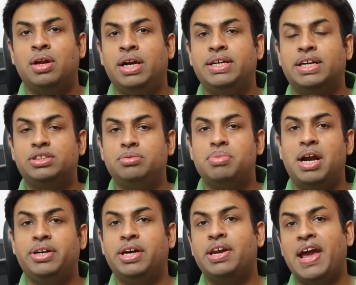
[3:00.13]
it doesn't
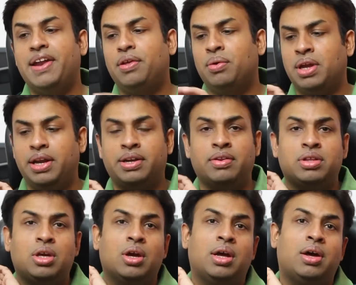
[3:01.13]
matter, and
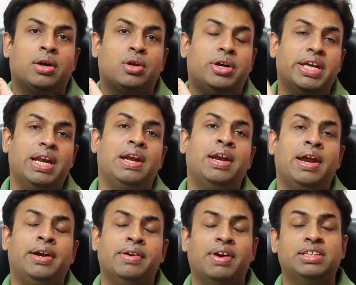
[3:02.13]
your
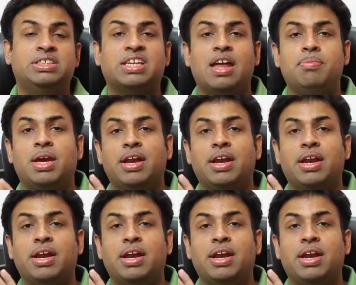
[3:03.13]
DLNA devices can be